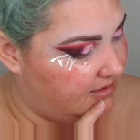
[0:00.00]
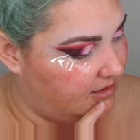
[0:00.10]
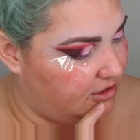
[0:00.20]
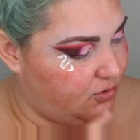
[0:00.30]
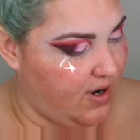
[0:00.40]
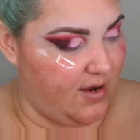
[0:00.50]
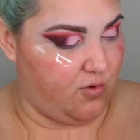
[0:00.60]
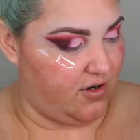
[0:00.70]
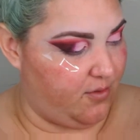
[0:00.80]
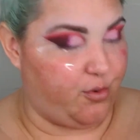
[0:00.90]
trying
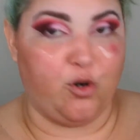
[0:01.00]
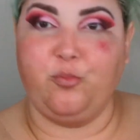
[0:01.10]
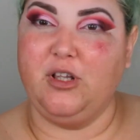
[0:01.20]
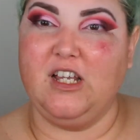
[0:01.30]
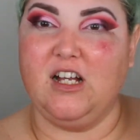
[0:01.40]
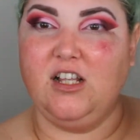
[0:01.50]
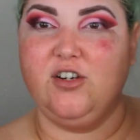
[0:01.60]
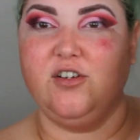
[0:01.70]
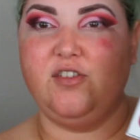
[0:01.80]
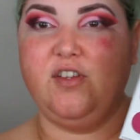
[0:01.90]
one of the purpley
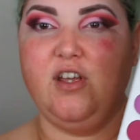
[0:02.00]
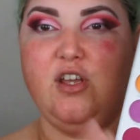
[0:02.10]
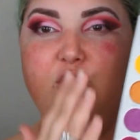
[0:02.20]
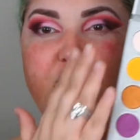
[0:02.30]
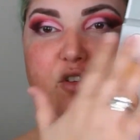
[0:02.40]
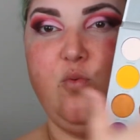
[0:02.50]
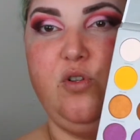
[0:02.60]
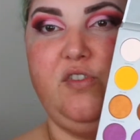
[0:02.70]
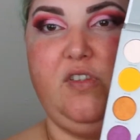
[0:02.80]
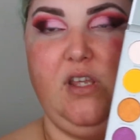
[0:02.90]
colors. So we'll
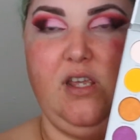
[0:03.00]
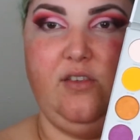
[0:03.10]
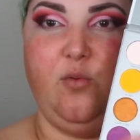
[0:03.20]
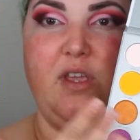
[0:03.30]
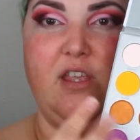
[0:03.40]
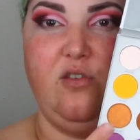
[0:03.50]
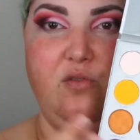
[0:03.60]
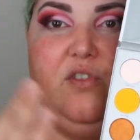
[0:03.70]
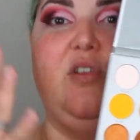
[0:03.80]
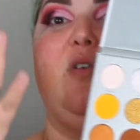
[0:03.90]
see. So we can
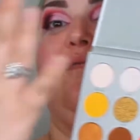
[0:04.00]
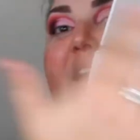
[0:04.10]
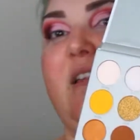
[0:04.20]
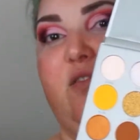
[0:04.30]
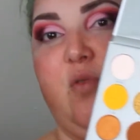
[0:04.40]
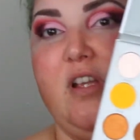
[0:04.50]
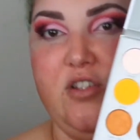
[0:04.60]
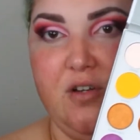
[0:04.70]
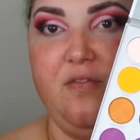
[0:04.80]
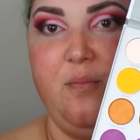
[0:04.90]
use, you know, a vast range
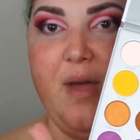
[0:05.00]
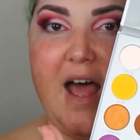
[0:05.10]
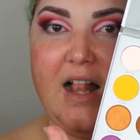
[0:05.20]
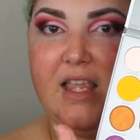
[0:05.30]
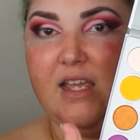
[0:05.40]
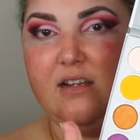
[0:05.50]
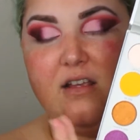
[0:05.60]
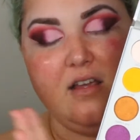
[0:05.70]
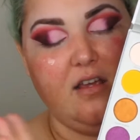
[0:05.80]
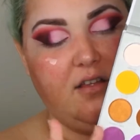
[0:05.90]
of the palette.
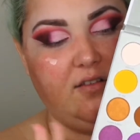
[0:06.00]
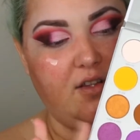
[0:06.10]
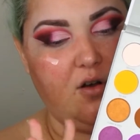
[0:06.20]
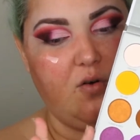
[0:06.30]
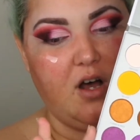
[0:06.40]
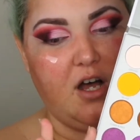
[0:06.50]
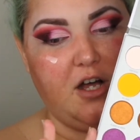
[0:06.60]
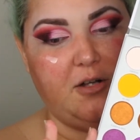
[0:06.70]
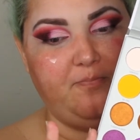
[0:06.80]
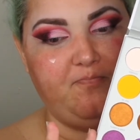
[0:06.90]
So
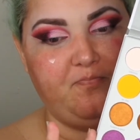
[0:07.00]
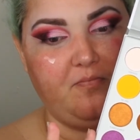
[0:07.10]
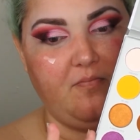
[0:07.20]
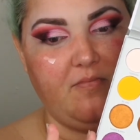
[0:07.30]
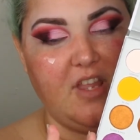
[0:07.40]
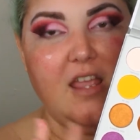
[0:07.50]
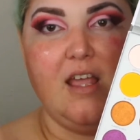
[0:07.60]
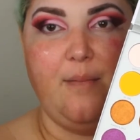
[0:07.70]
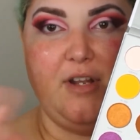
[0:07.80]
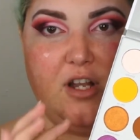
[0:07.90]
I'm
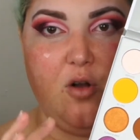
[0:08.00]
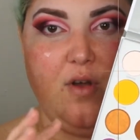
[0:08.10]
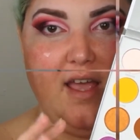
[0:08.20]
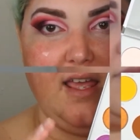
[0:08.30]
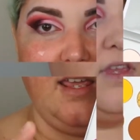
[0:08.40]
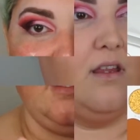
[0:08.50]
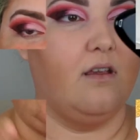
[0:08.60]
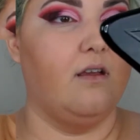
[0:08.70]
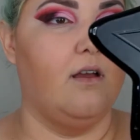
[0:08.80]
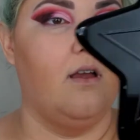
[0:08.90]
going to go
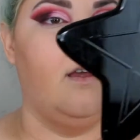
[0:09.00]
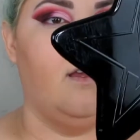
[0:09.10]
ahead, do my